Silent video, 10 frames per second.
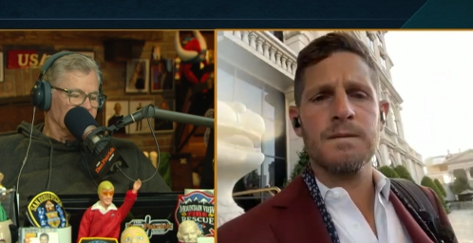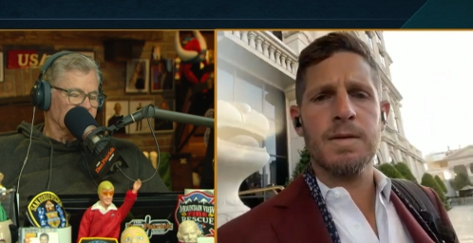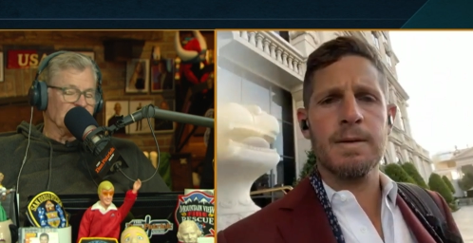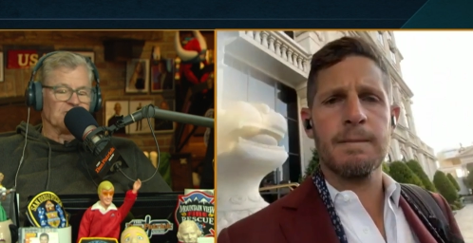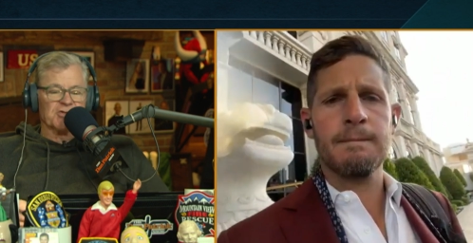
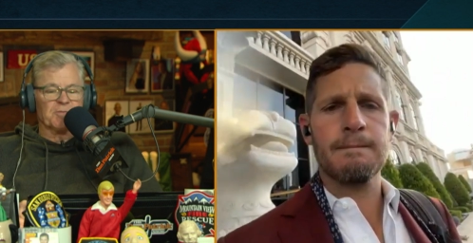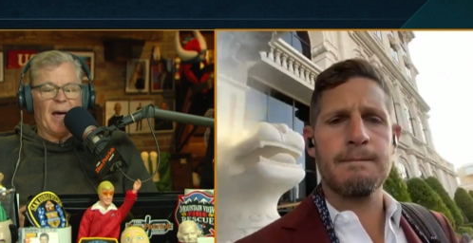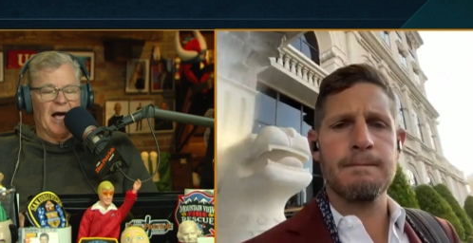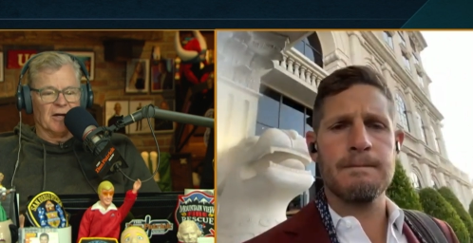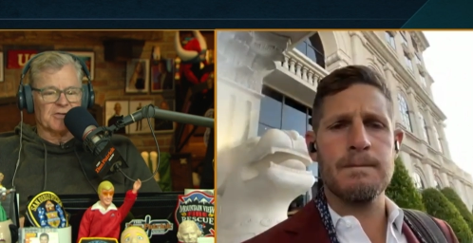Speaker 1: Caesar's
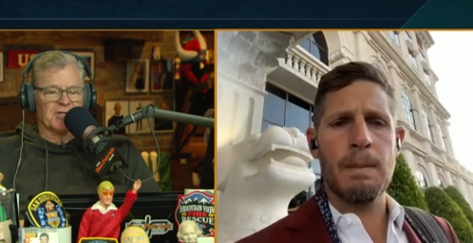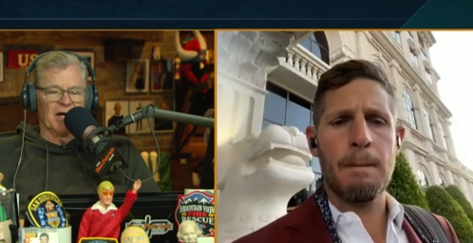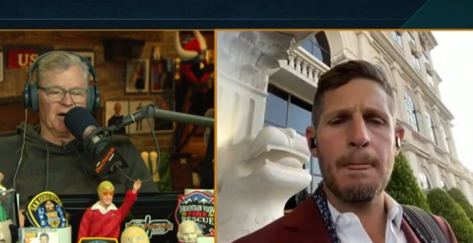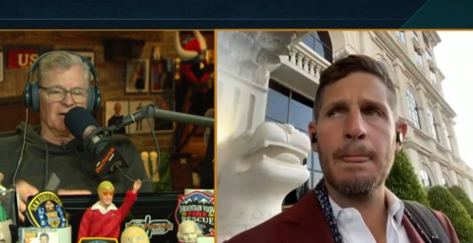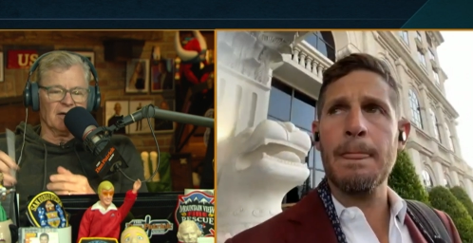Palace
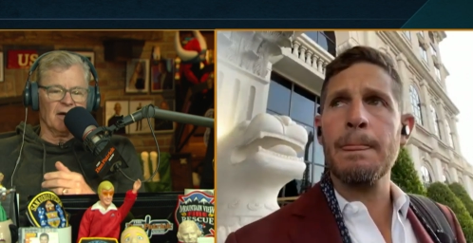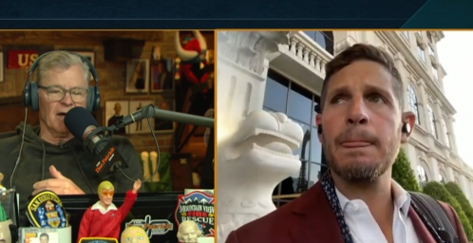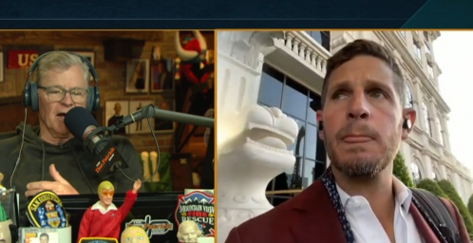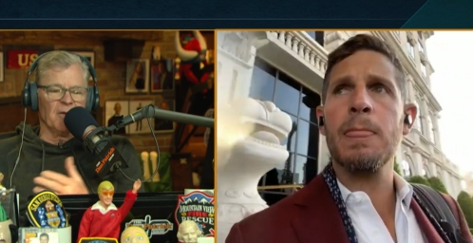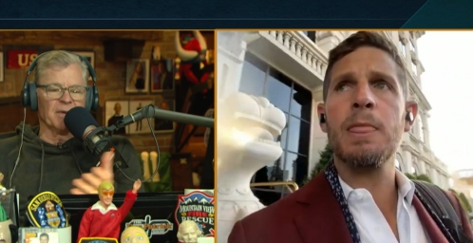there.
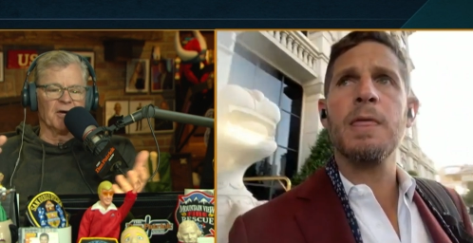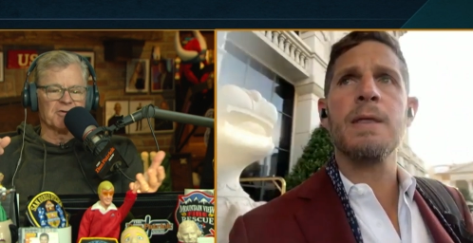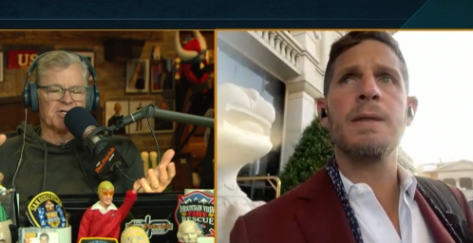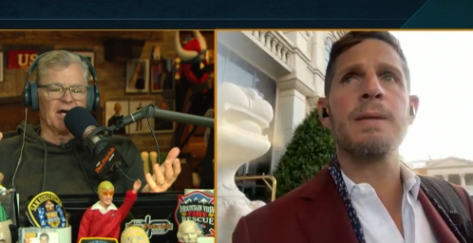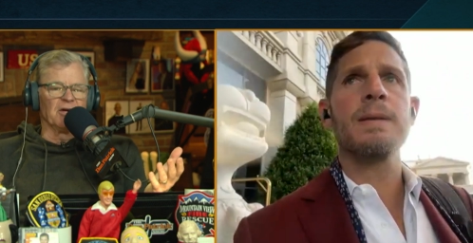Uh, help me
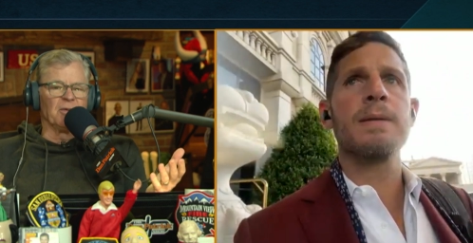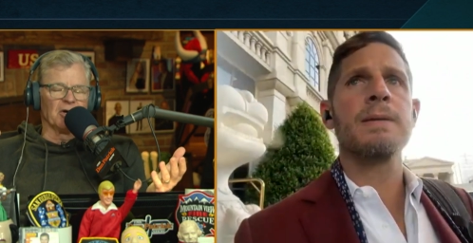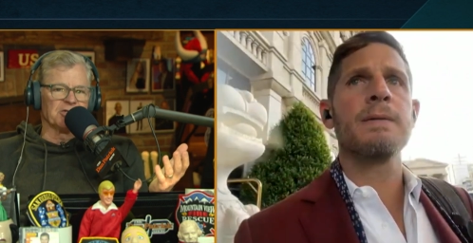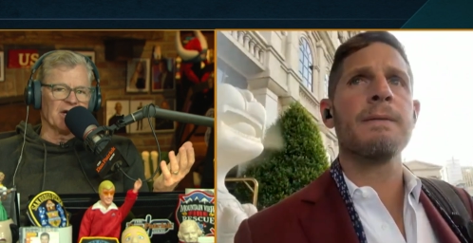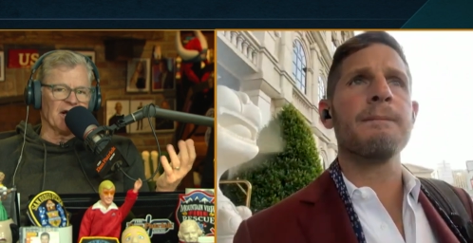understand
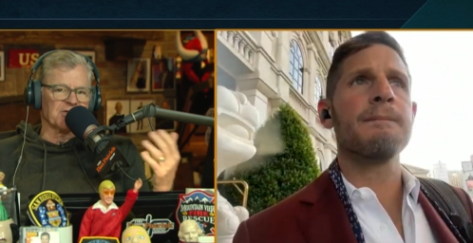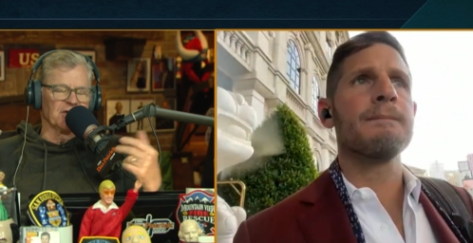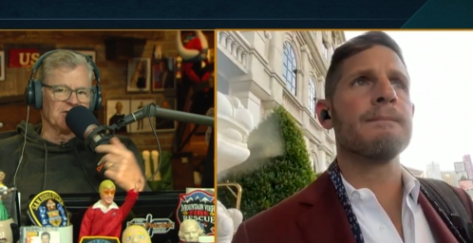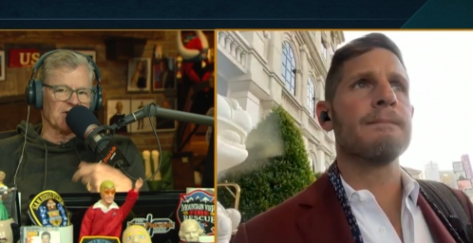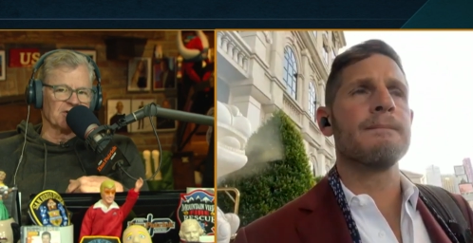Lamar
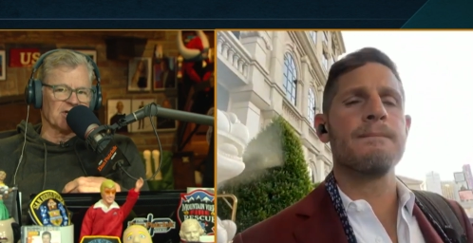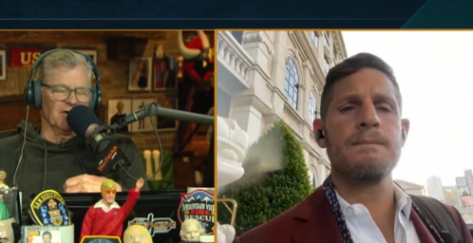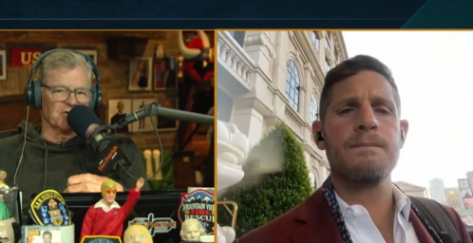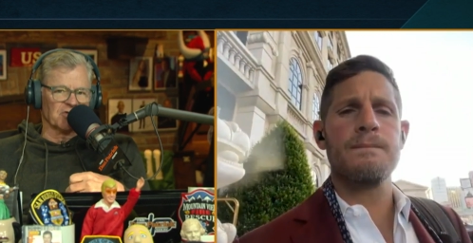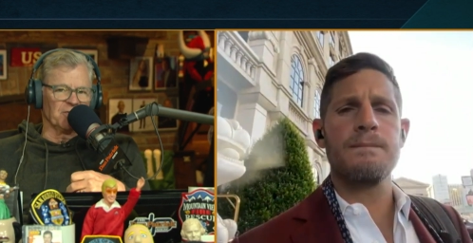Jackson. He sends
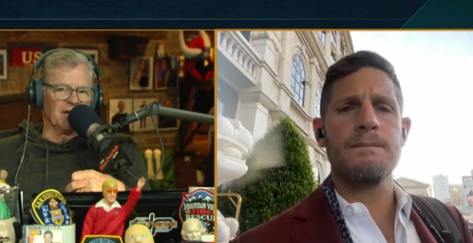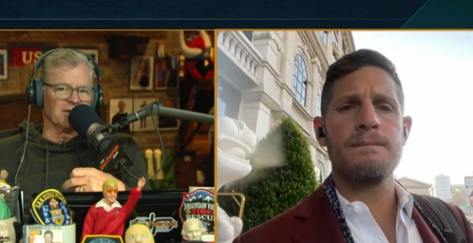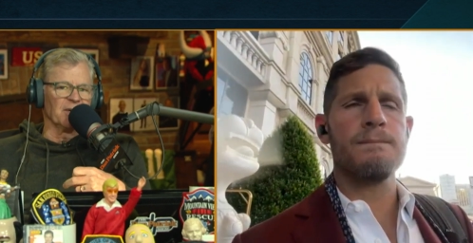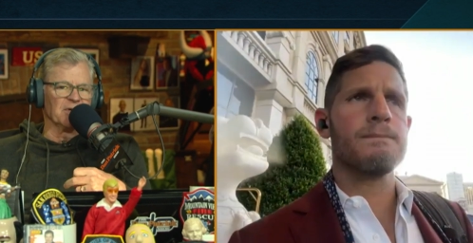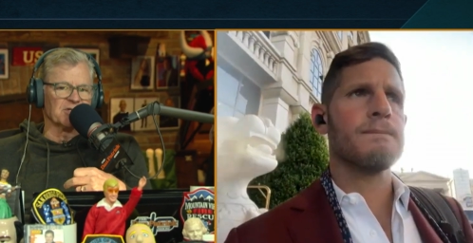out the
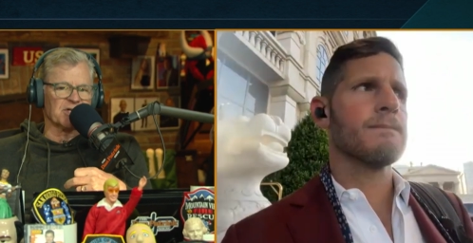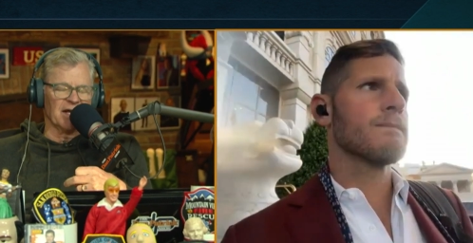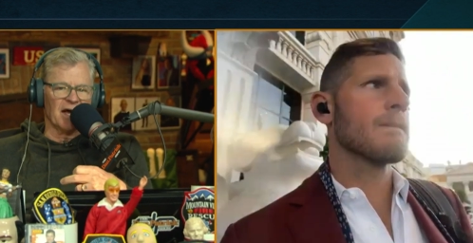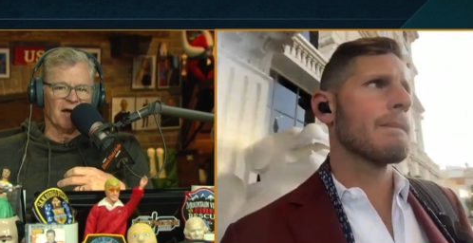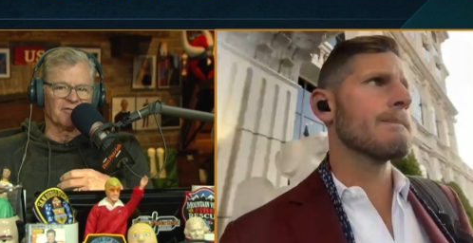tweet,
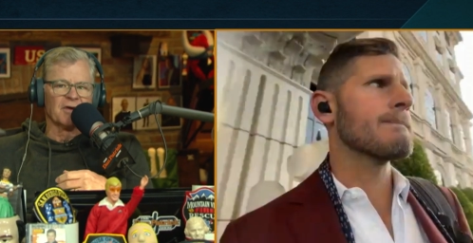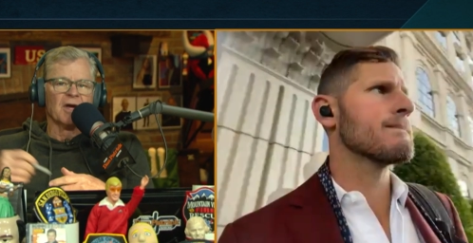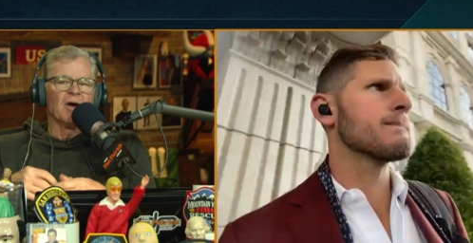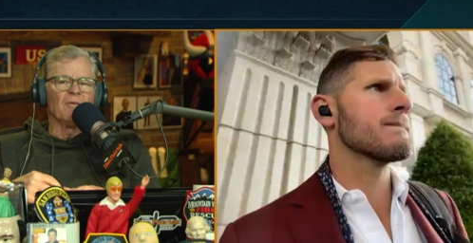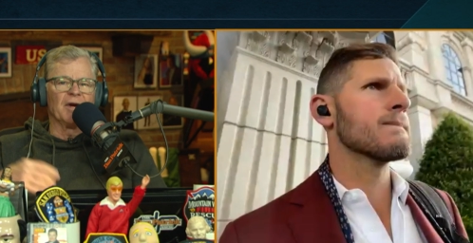WTF,
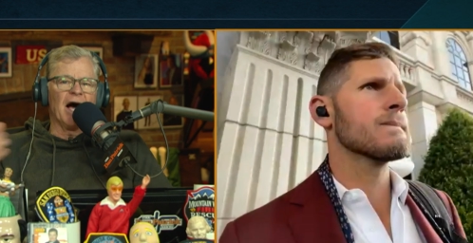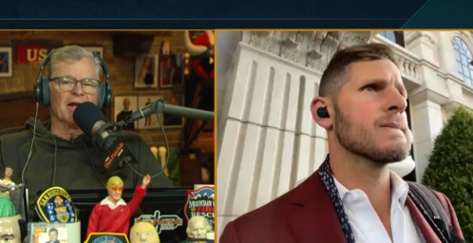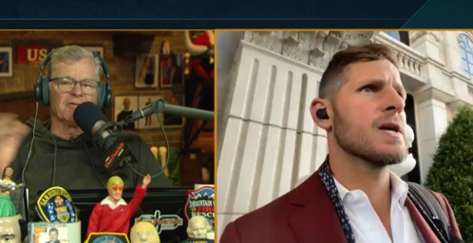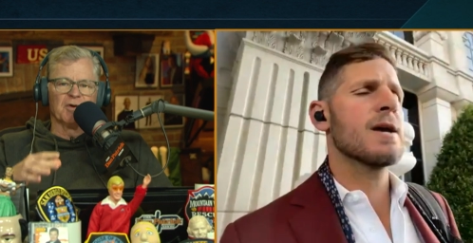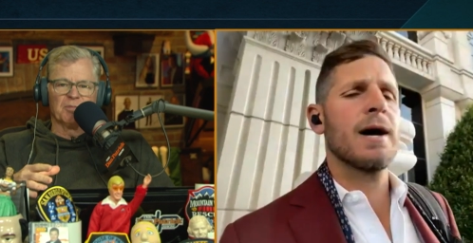when
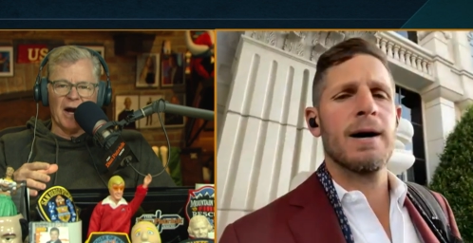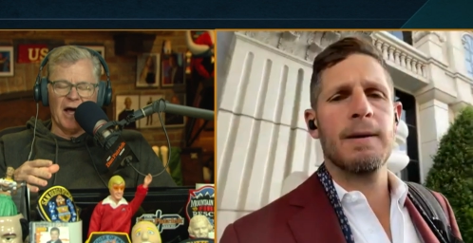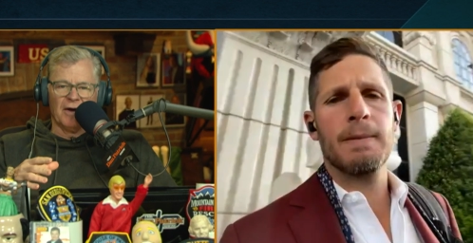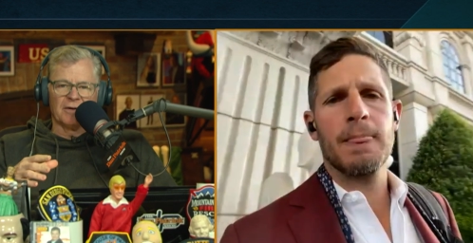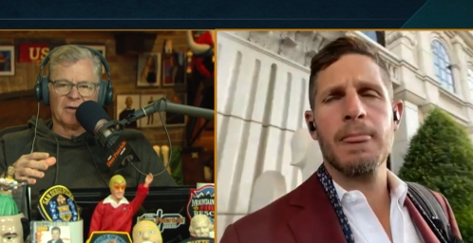Hollywood
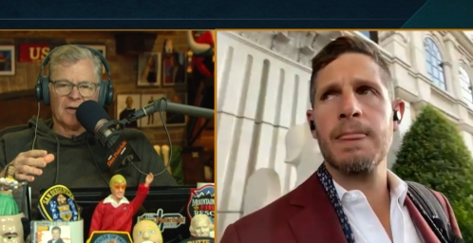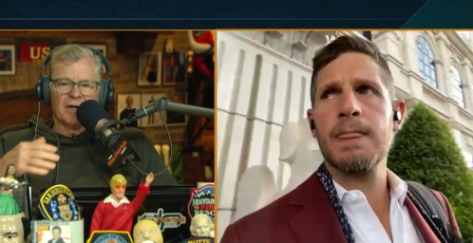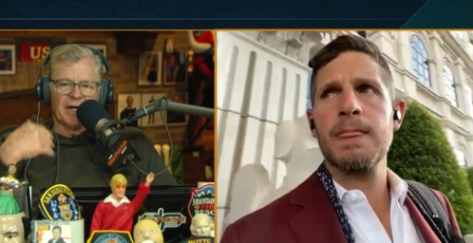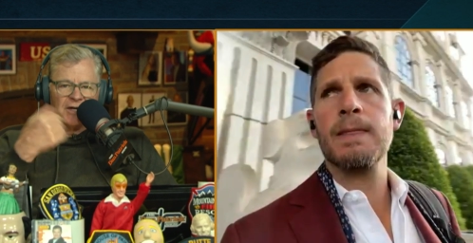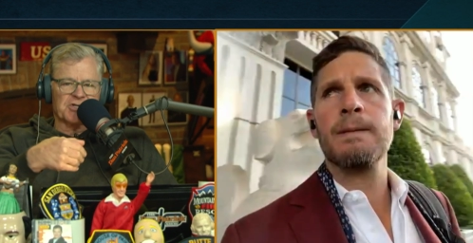Brown yeah.
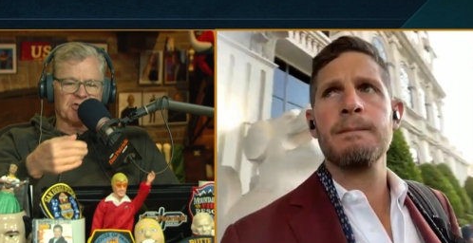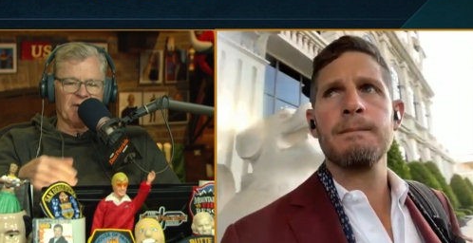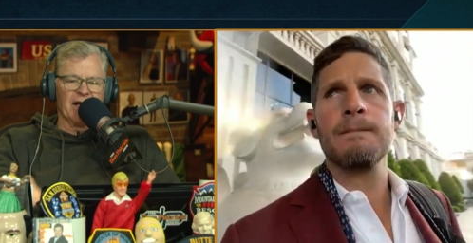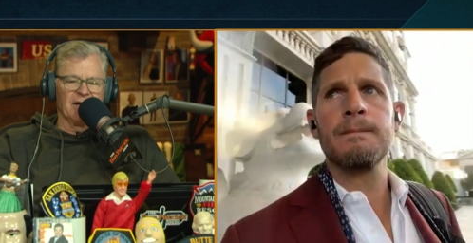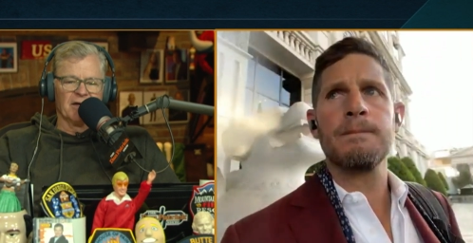gets
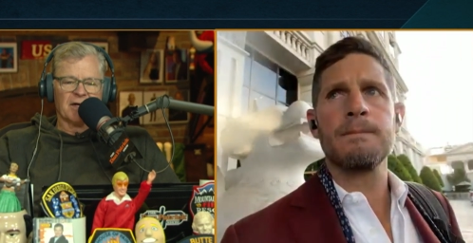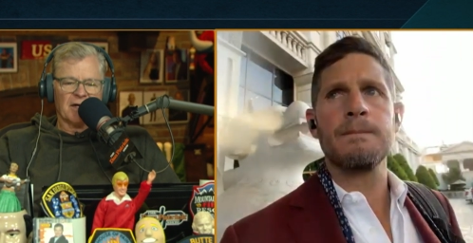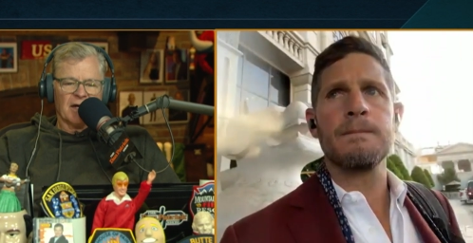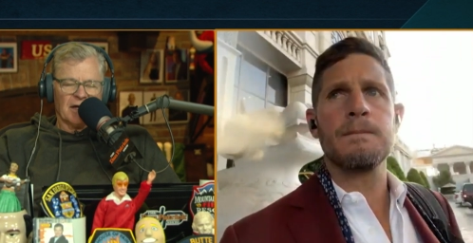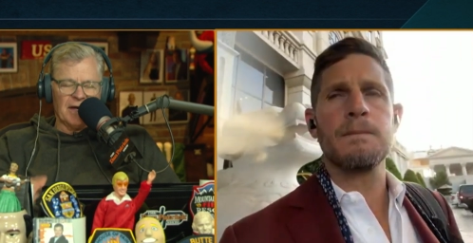traded.
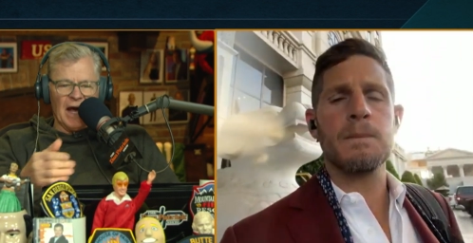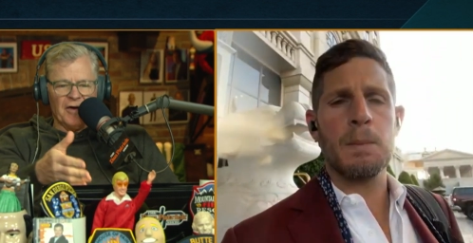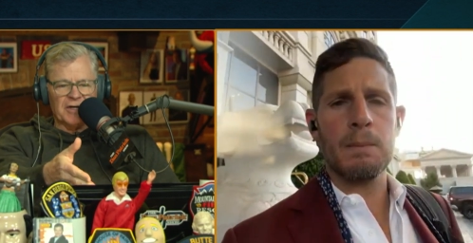Now